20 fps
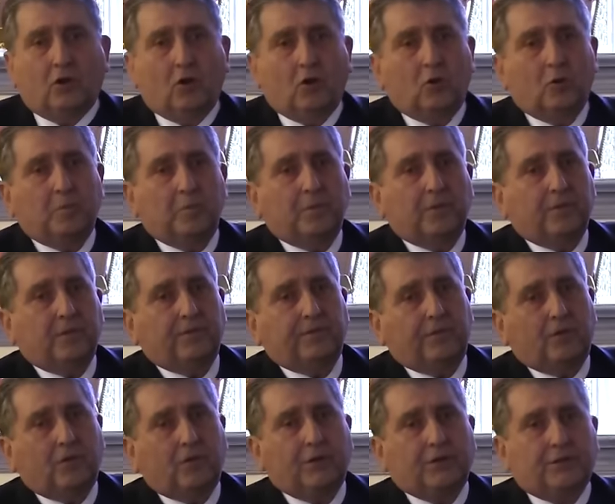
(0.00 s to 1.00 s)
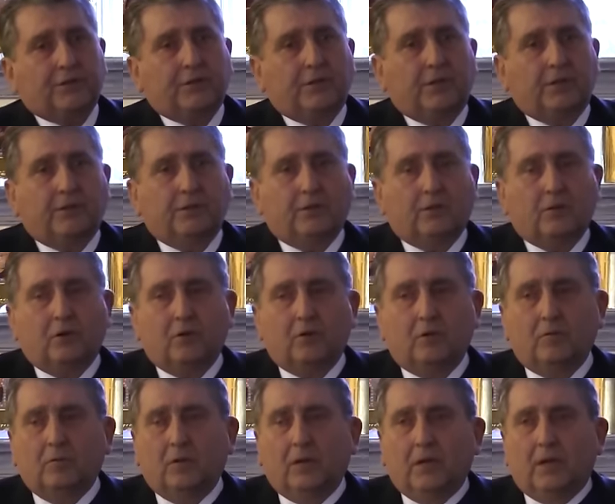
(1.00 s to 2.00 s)
comb the forest to
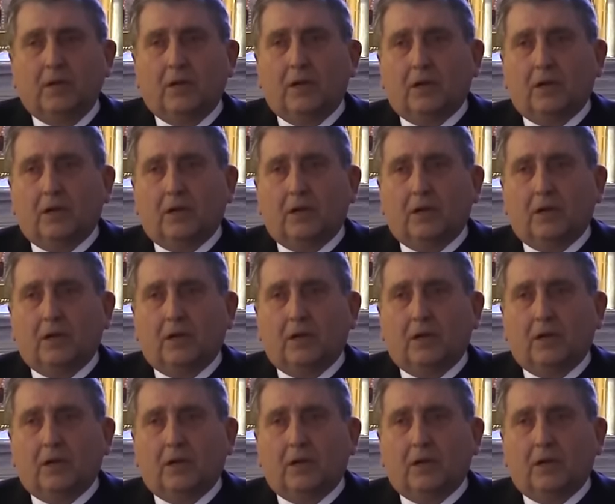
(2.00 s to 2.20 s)
go